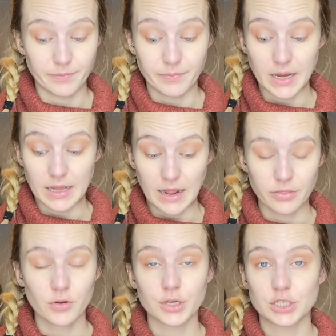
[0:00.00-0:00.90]
But at
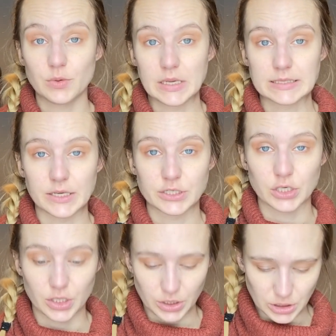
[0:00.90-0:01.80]
32 weeks, they
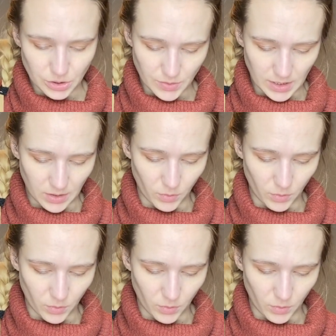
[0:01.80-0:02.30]
started doing